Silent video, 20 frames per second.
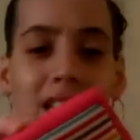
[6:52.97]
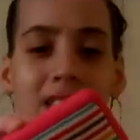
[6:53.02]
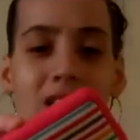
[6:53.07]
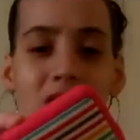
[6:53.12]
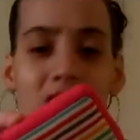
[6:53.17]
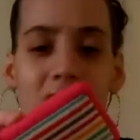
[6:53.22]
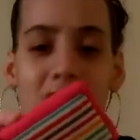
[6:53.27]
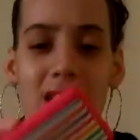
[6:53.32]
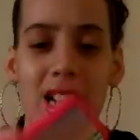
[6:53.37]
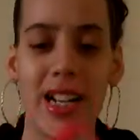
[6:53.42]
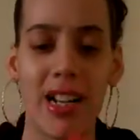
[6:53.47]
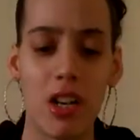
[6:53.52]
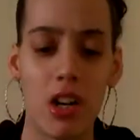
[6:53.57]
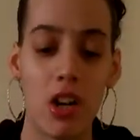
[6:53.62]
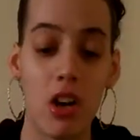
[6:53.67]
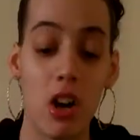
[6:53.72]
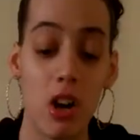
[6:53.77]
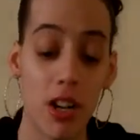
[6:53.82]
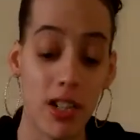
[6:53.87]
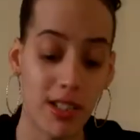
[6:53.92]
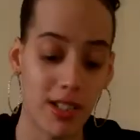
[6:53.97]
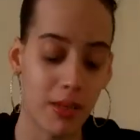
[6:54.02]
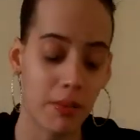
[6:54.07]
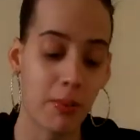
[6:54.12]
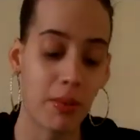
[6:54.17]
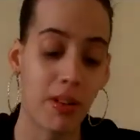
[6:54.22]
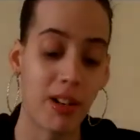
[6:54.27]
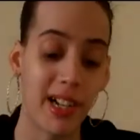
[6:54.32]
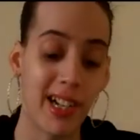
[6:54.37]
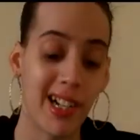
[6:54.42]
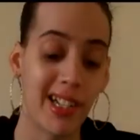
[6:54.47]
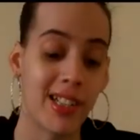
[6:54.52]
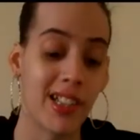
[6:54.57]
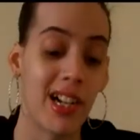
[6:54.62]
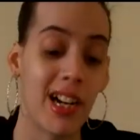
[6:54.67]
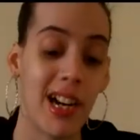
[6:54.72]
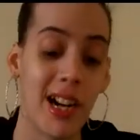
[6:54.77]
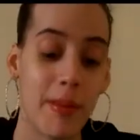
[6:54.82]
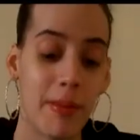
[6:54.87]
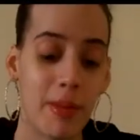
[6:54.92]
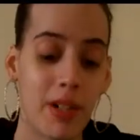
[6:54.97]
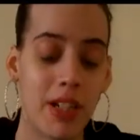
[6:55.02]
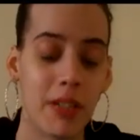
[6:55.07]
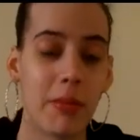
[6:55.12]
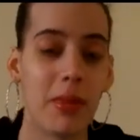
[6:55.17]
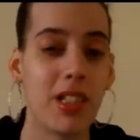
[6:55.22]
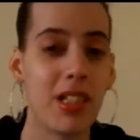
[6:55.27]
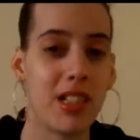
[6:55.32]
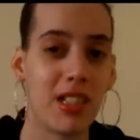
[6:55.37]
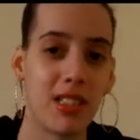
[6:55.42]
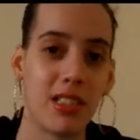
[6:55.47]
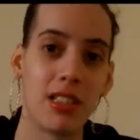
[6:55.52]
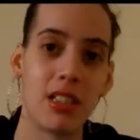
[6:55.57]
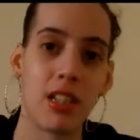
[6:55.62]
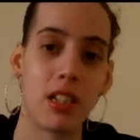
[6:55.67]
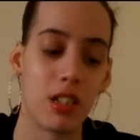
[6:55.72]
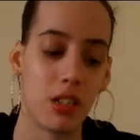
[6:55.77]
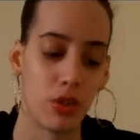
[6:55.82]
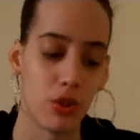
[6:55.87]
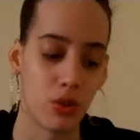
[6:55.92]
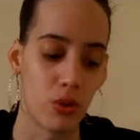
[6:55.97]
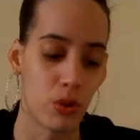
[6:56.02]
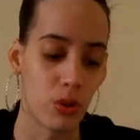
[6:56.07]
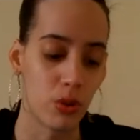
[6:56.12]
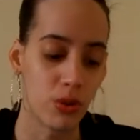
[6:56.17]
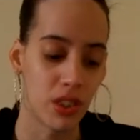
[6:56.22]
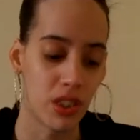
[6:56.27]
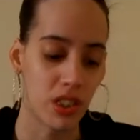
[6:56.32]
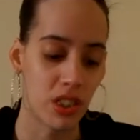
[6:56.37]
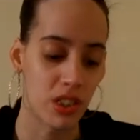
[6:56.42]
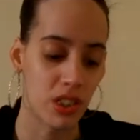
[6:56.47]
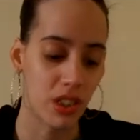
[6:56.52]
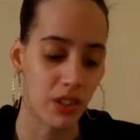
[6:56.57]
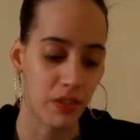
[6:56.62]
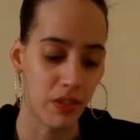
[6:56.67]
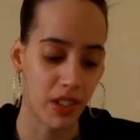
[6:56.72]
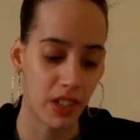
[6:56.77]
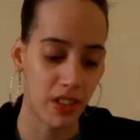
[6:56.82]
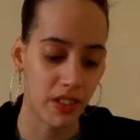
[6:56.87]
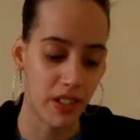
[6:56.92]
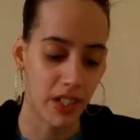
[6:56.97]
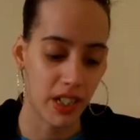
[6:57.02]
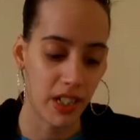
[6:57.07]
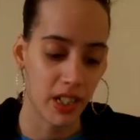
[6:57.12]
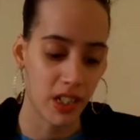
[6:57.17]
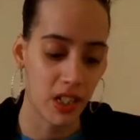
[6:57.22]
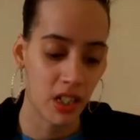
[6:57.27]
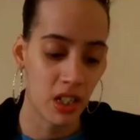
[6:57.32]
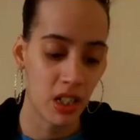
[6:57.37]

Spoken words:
It's just kind of hard to play on the iPod because the controls and stuff like that.